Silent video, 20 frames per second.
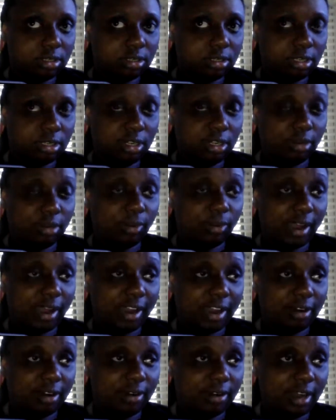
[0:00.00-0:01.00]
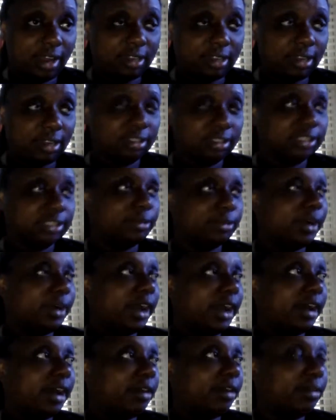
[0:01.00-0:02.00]
In a while? How long is a
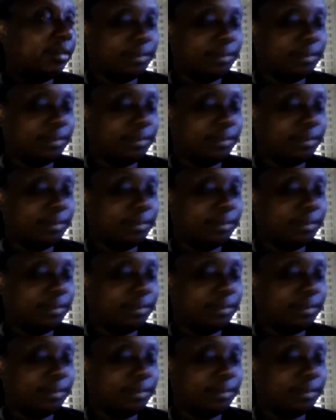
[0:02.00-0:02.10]
while?